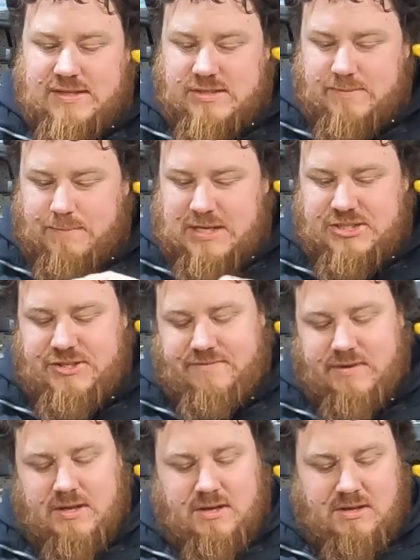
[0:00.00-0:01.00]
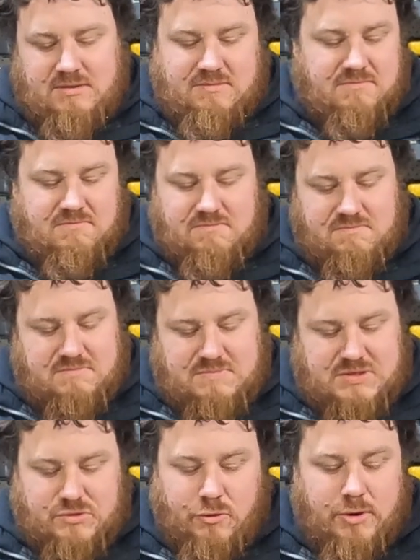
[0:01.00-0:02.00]
There's a bunch of
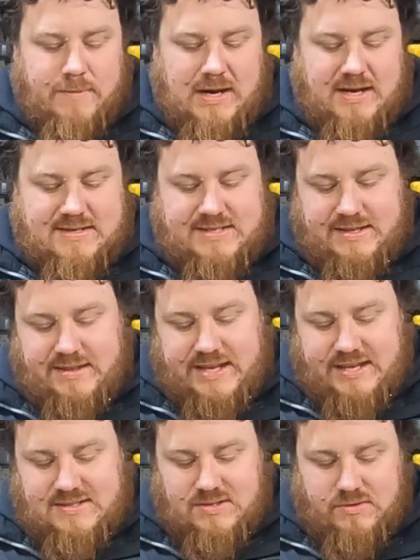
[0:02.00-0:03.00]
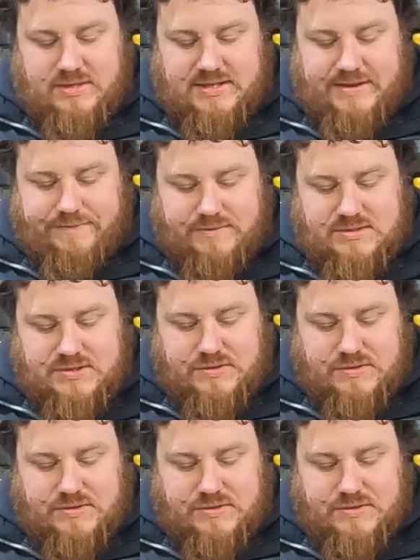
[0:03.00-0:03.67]
screw marks and things on the different